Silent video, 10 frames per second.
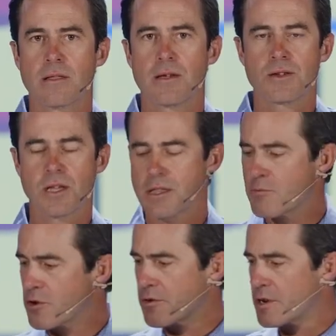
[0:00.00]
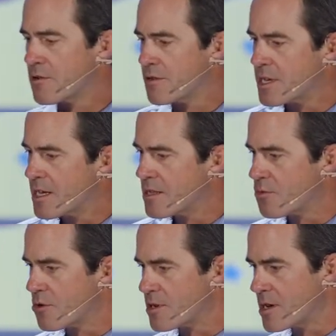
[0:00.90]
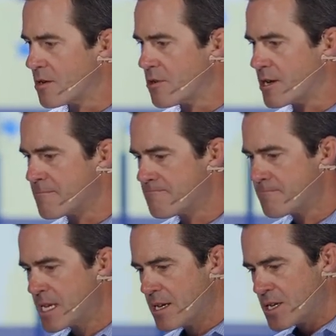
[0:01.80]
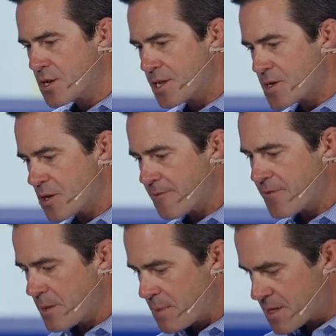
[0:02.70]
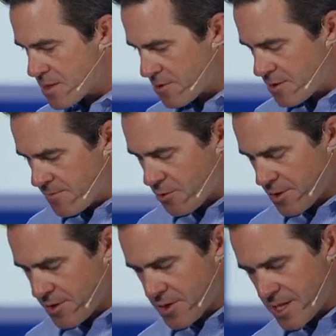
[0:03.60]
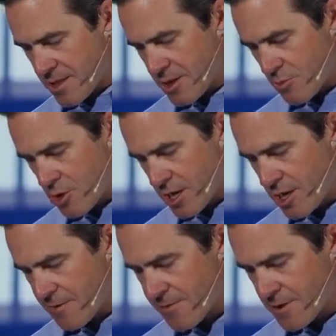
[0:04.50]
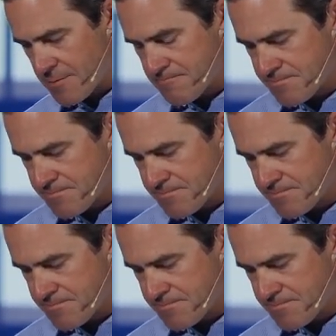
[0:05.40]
There's nothing more critical than getting the Word of God right. So let's look at Philippians 4:13 a little more carefully.